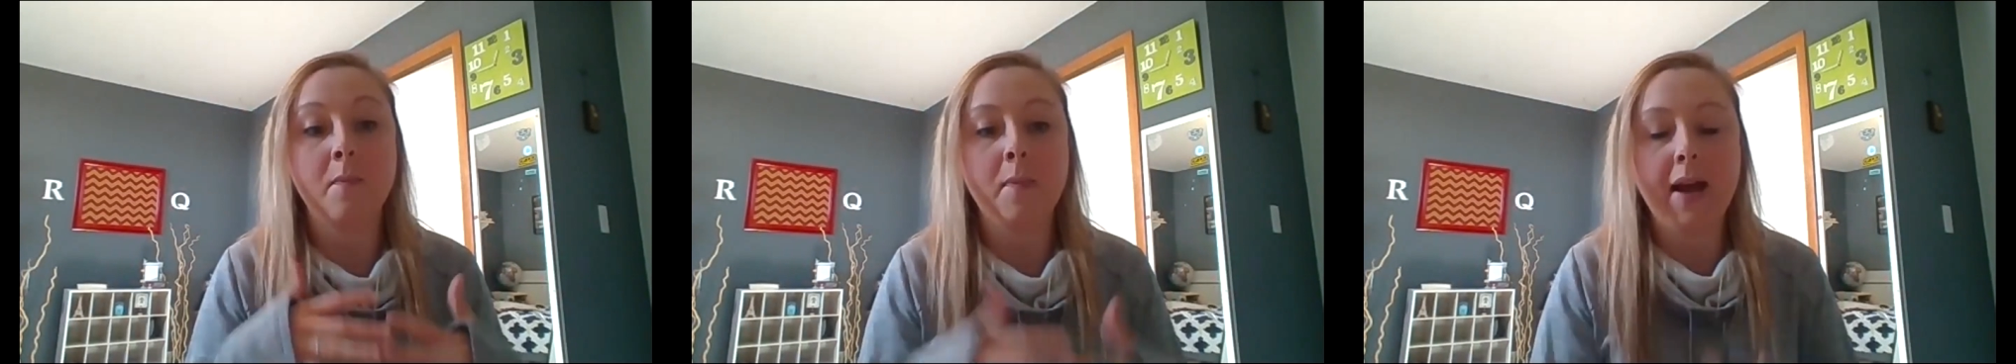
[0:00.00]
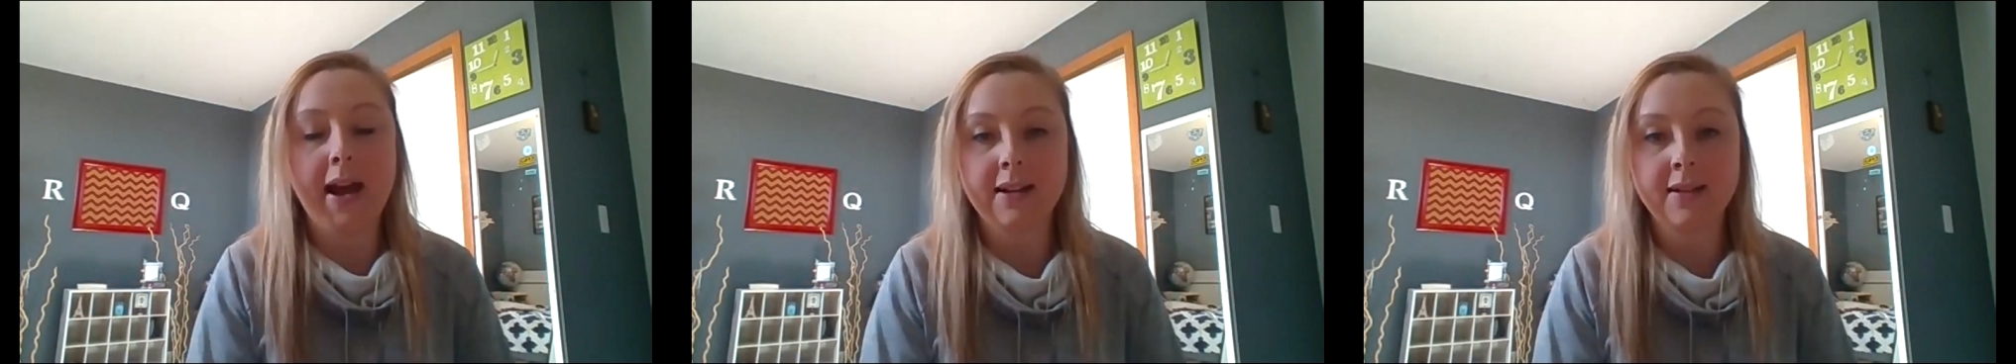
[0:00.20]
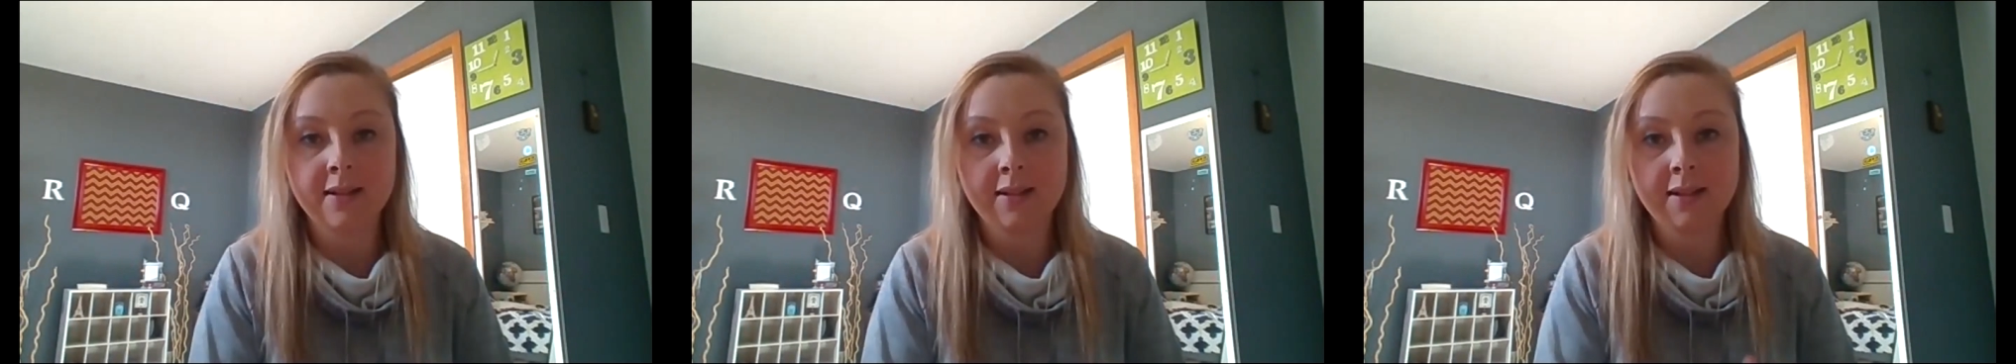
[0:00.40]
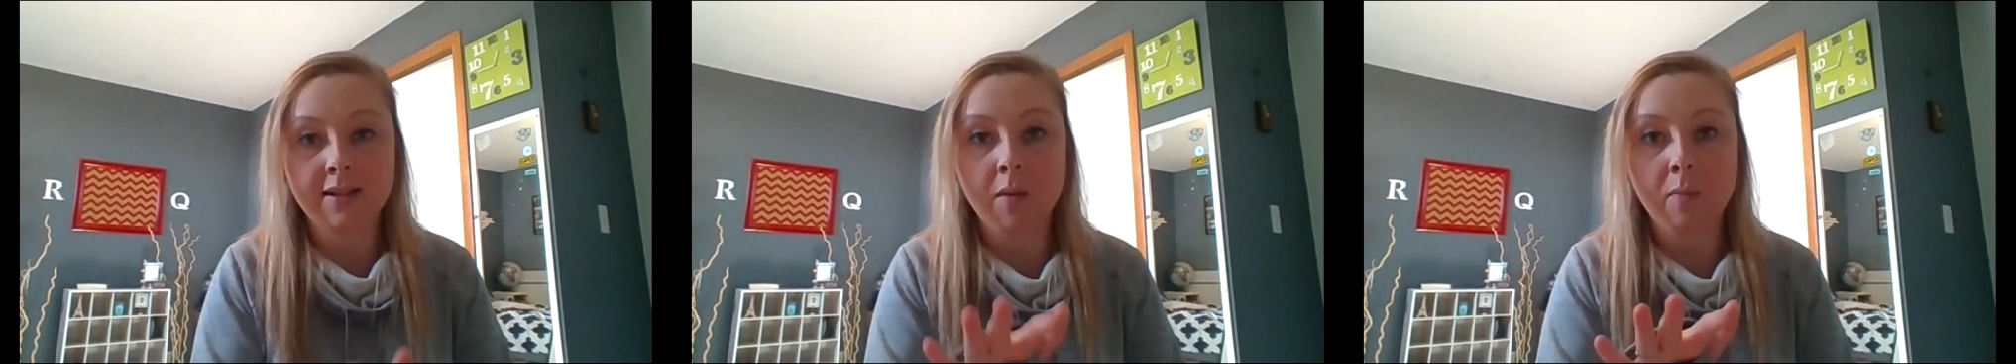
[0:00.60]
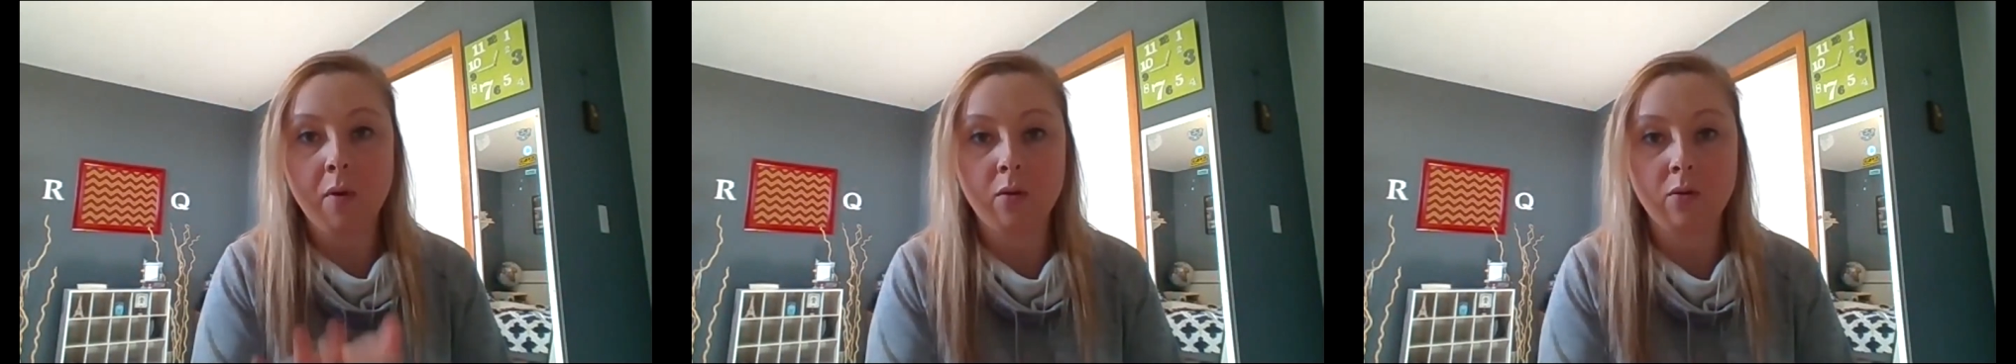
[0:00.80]
best
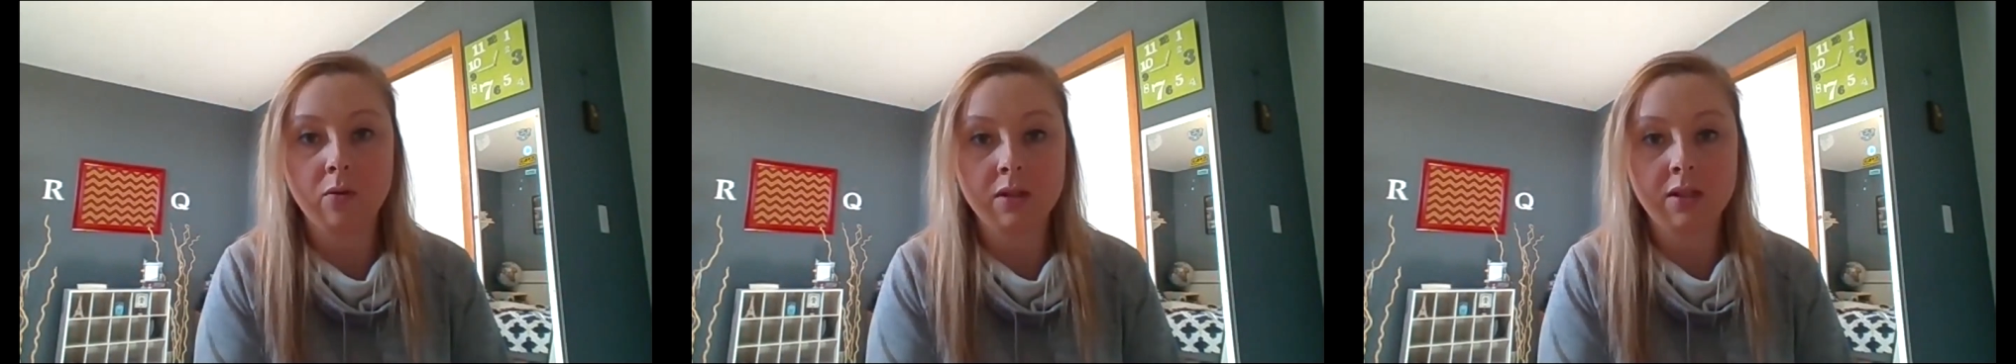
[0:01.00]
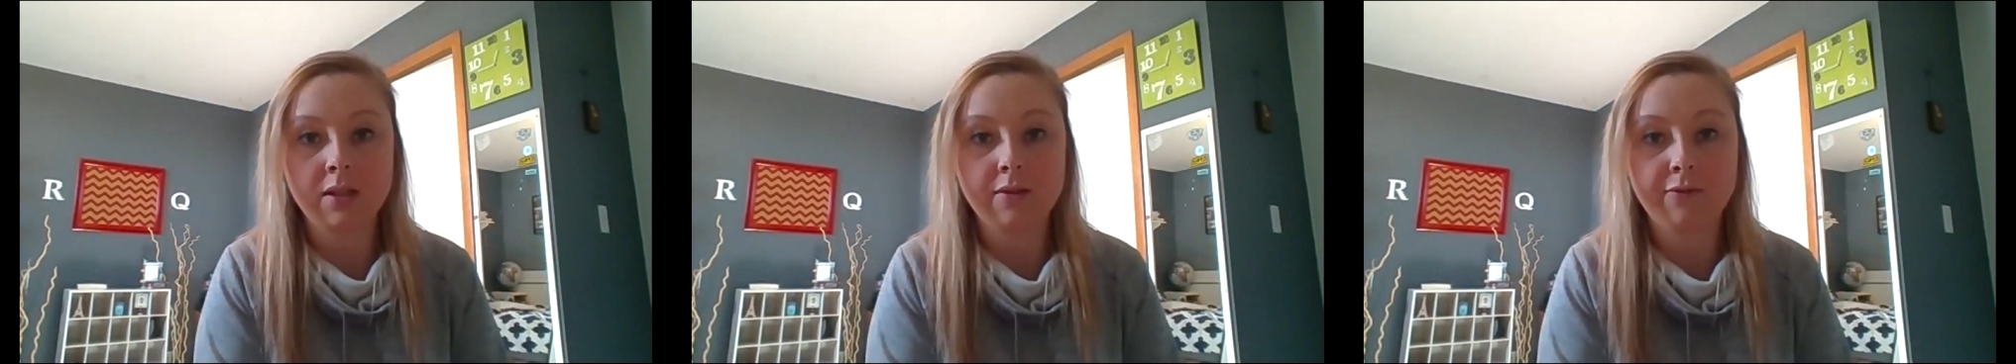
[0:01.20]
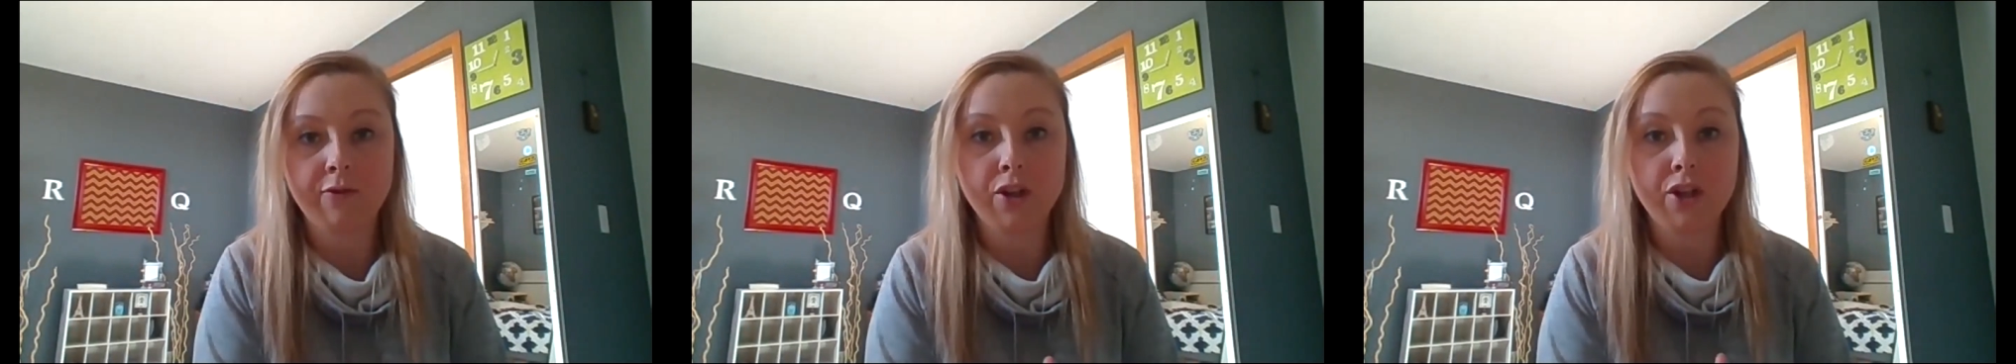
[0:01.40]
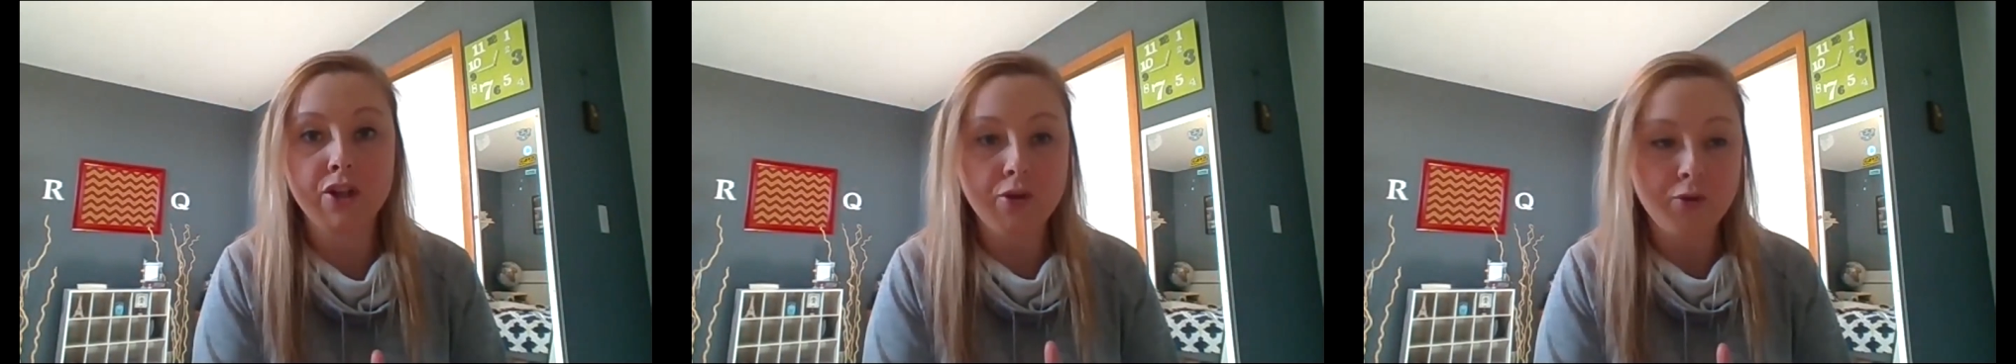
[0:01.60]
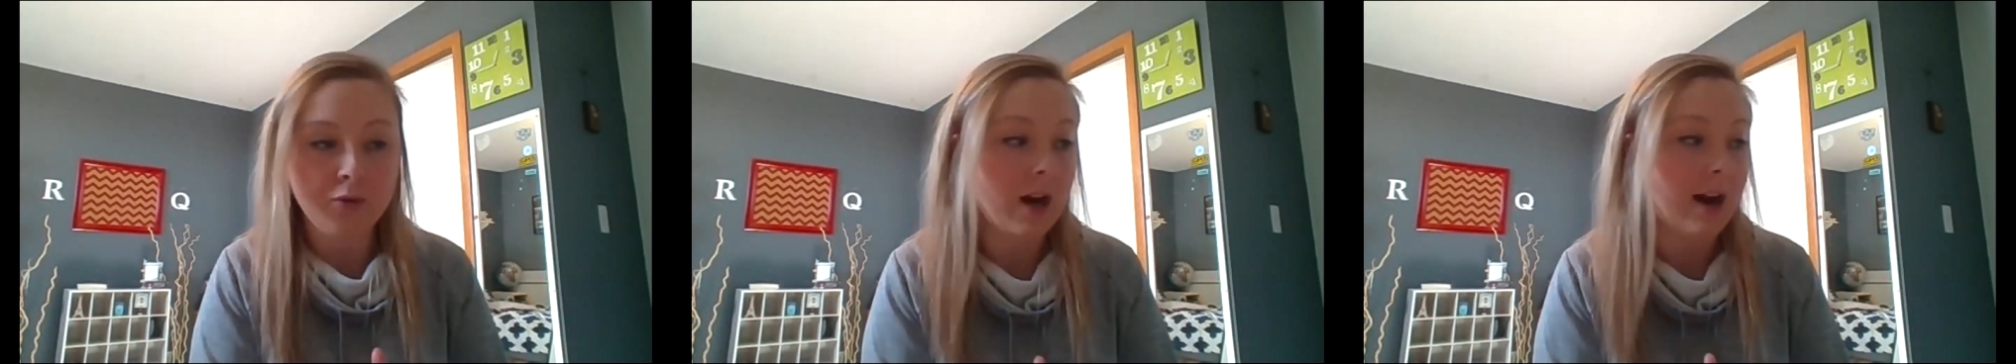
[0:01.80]
to post for
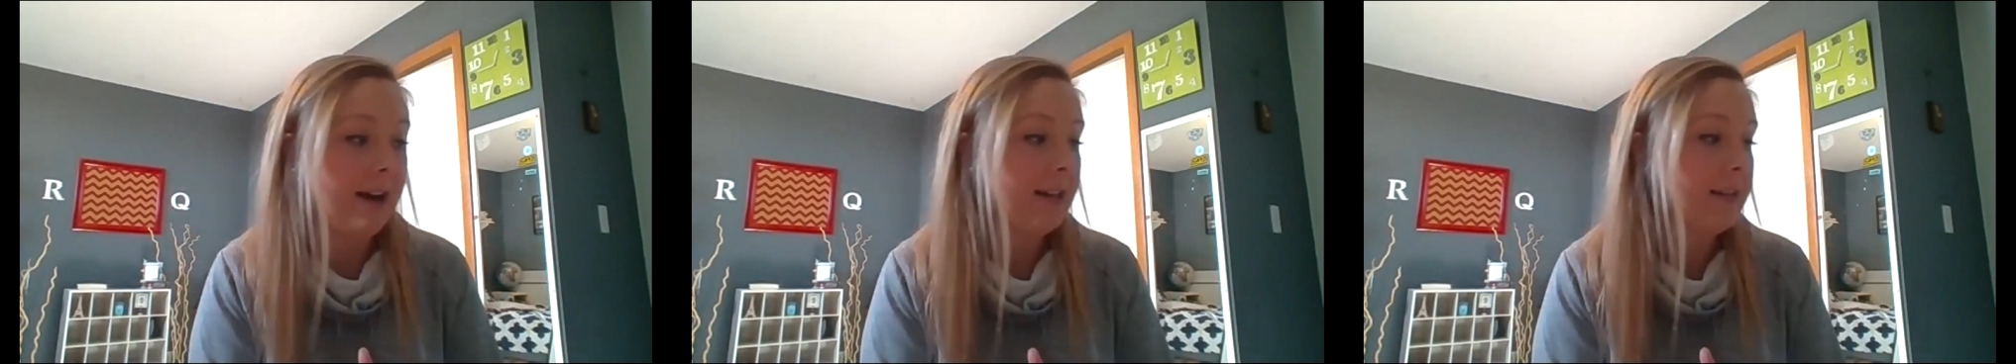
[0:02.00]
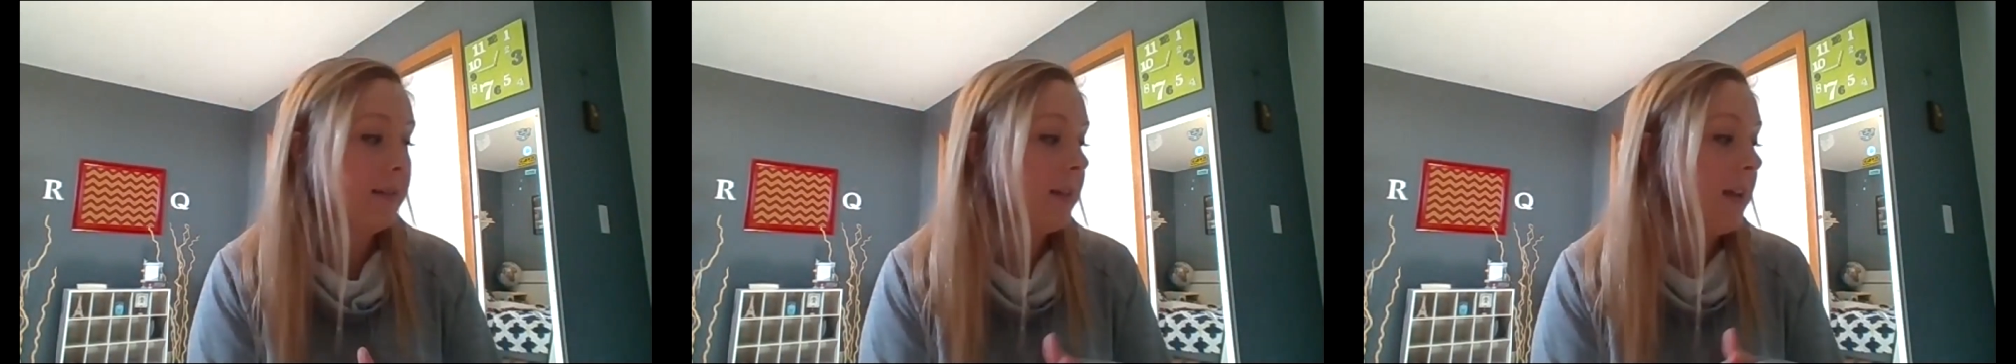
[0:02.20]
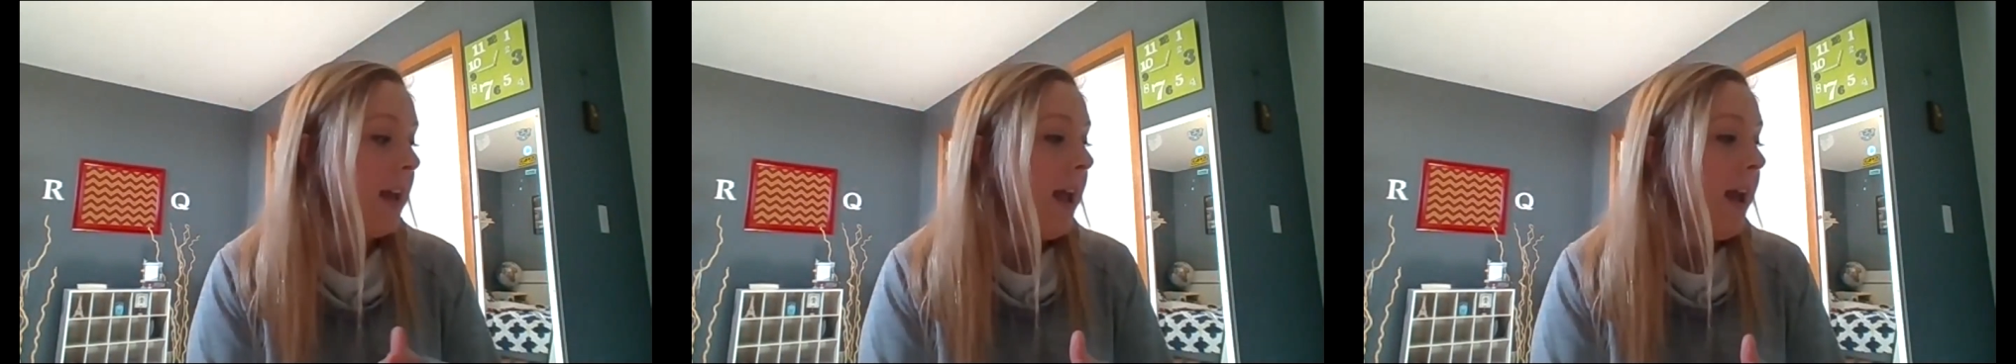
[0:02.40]
you guys.